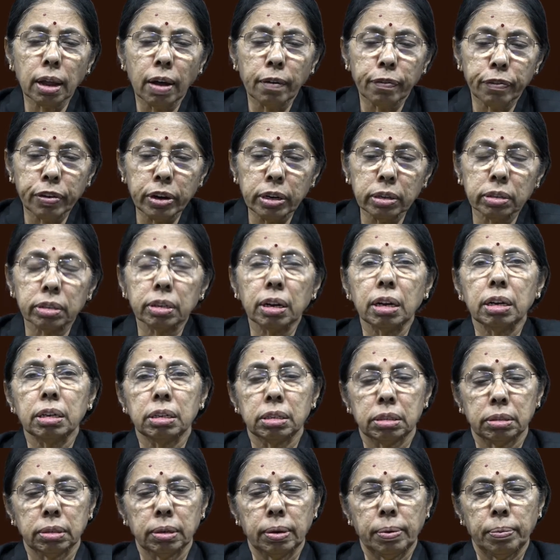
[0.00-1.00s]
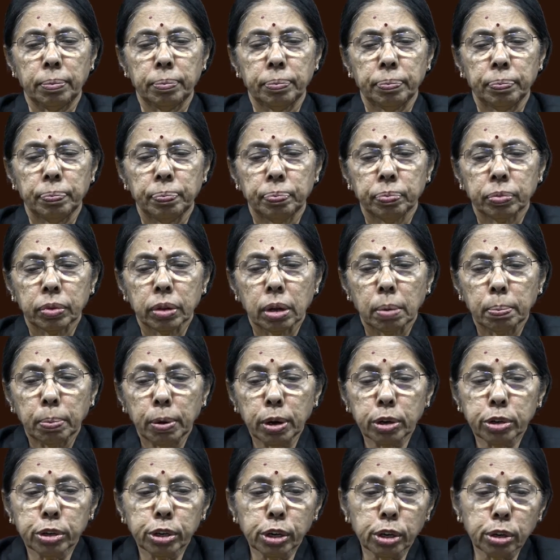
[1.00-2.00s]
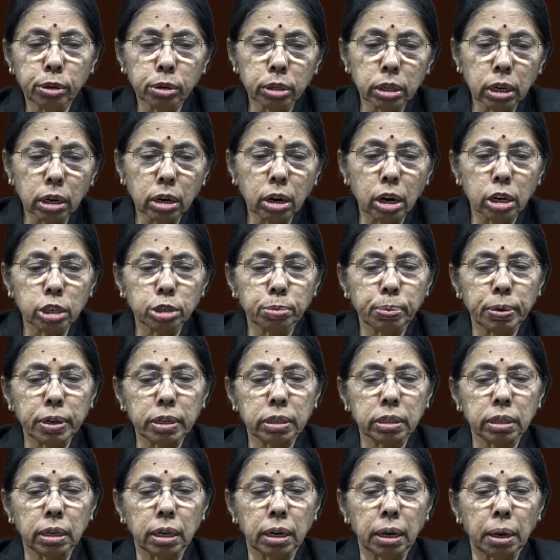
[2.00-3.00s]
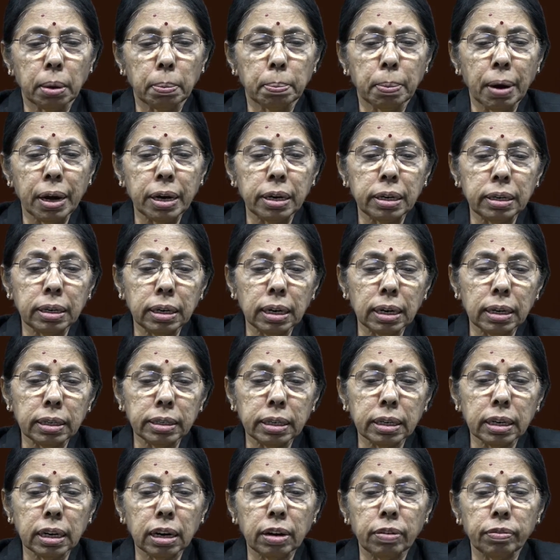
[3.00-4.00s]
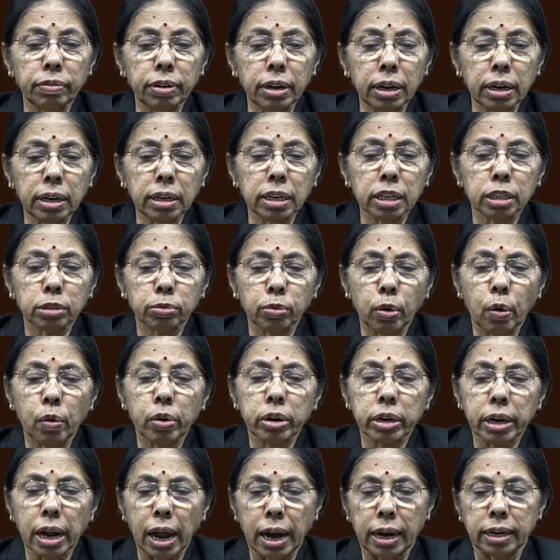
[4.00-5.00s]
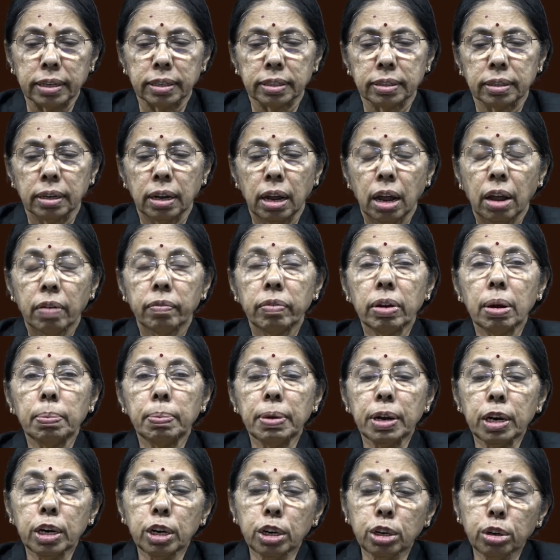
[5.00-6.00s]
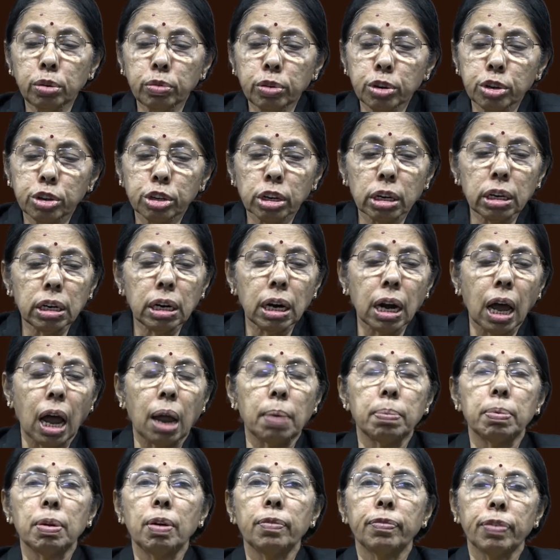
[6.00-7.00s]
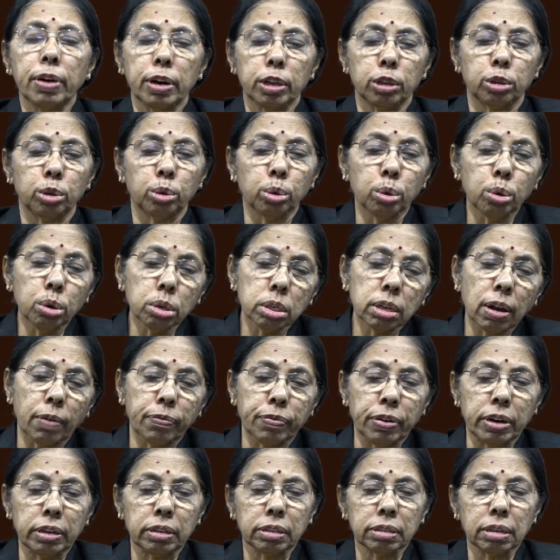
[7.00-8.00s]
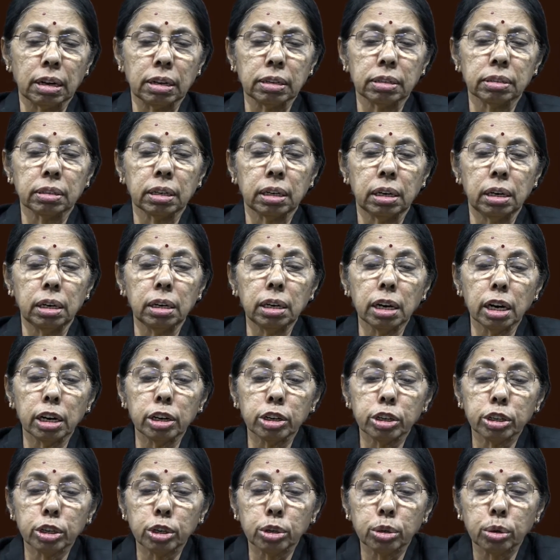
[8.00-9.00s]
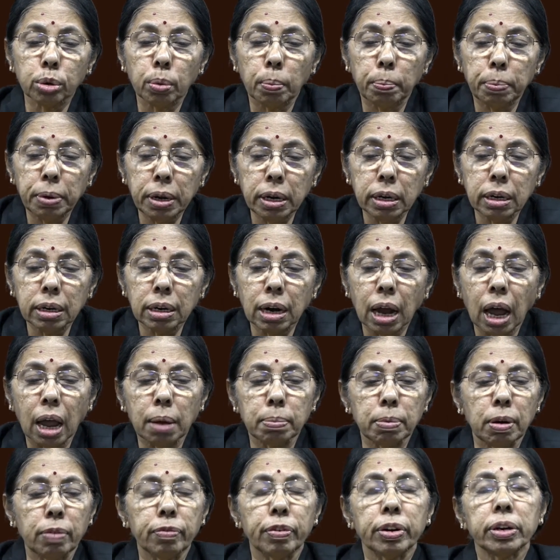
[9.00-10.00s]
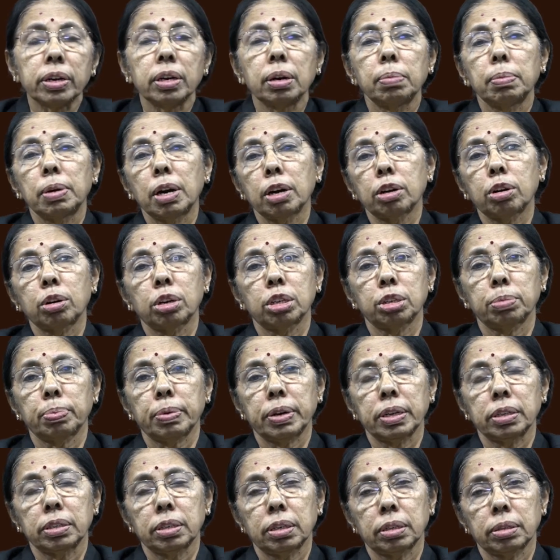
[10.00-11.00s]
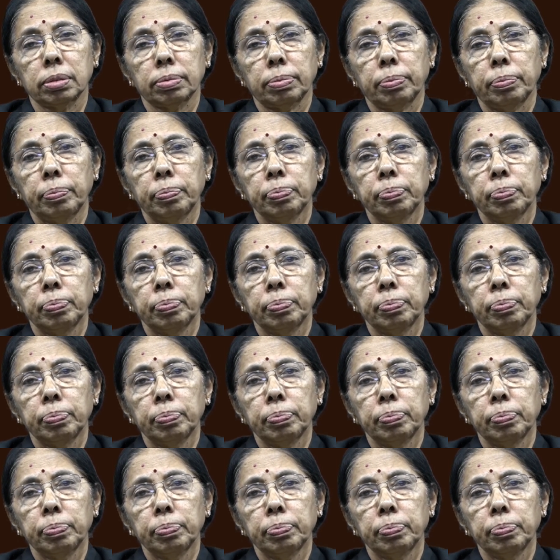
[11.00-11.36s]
the offences pursuant to the conspiracy by indulging in various vote acts will be individually liable for those offences in addition to being liable for criminal conspiracies.